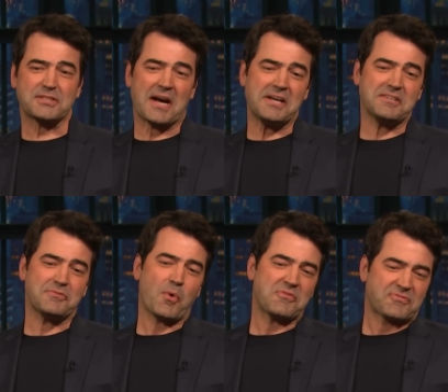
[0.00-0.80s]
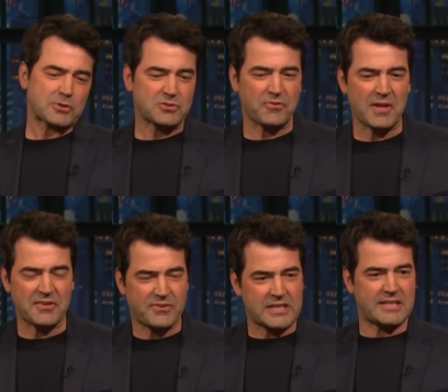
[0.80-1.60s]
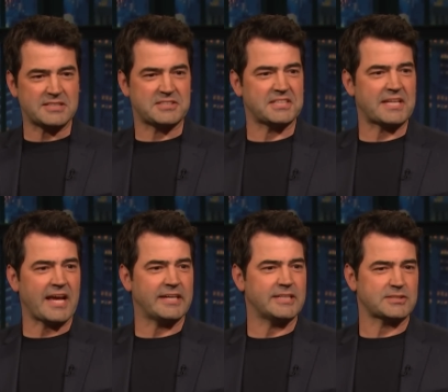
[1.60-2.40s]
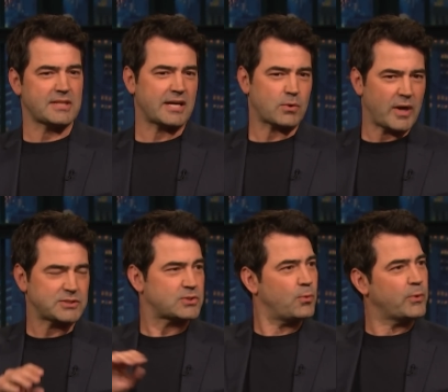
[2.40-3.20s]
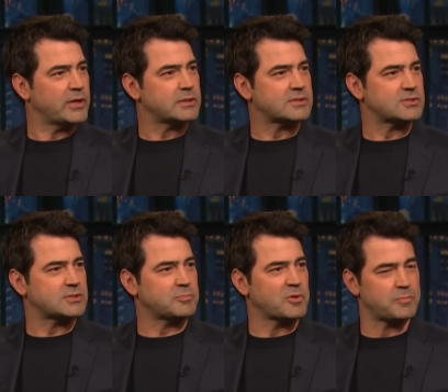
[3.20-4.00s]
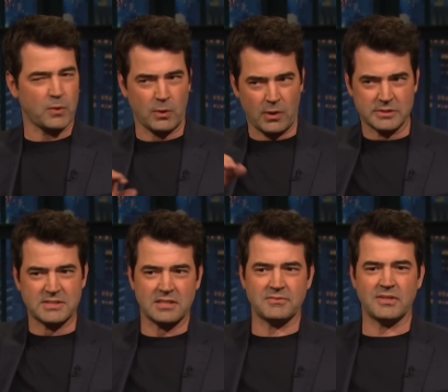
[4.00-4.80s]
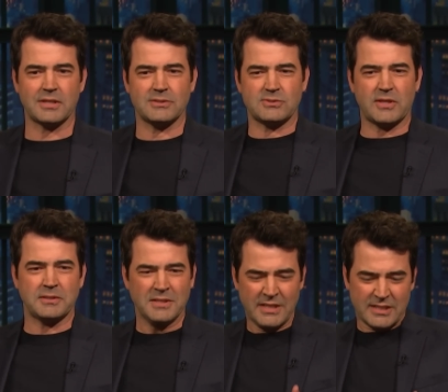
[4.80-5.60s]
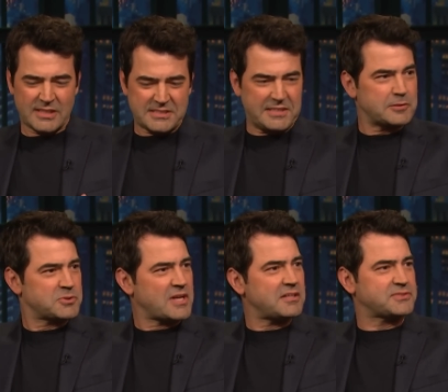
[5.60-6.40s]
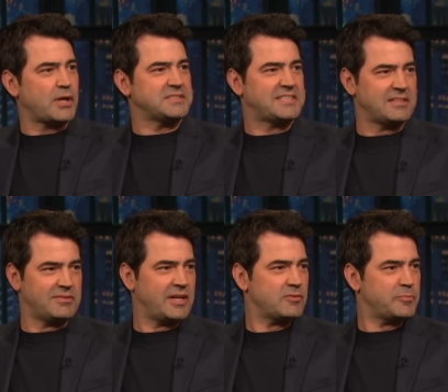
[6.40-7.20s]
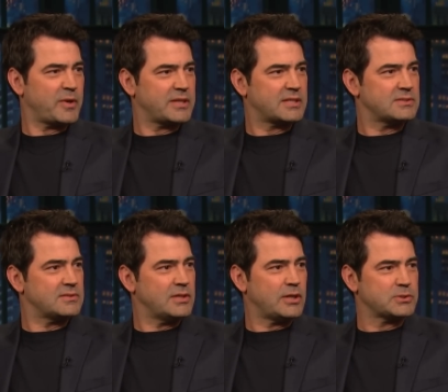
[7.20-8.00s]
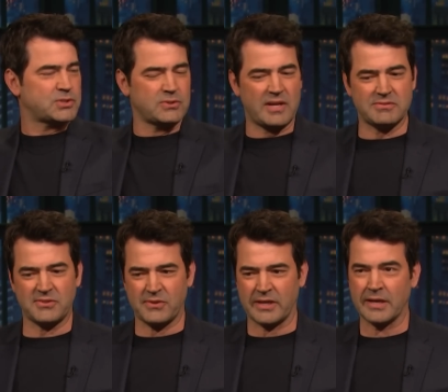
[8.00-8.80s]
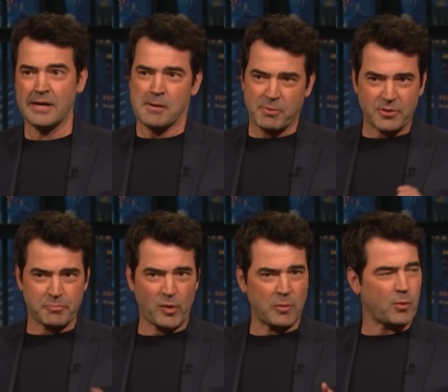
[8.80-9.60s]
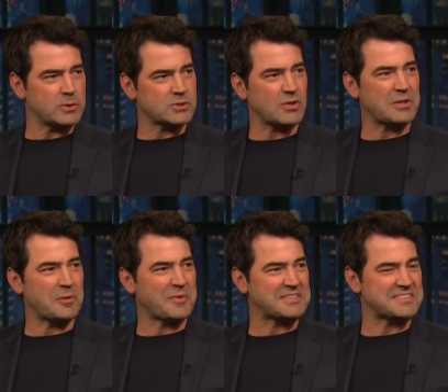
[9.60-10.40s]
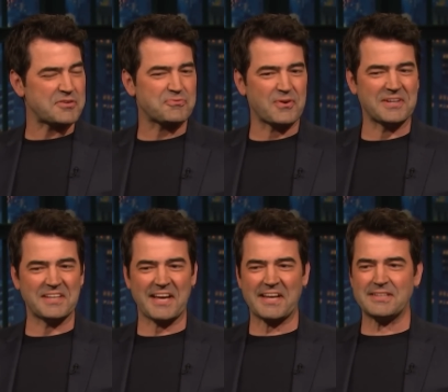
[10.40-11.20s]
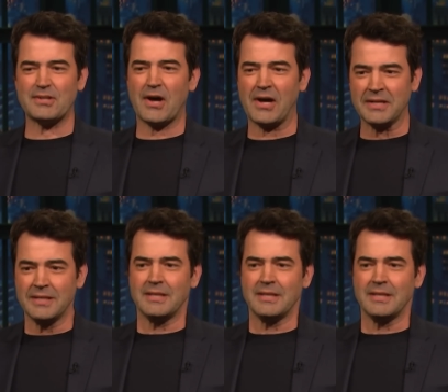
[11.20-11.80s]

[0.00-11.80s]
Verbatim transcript: kind of well first of all i think kids today it's not quite so weird to see people on tv because they they see themselves on tv everybody can sure. you know, shoot everything but the billboards are a little bit different and uh,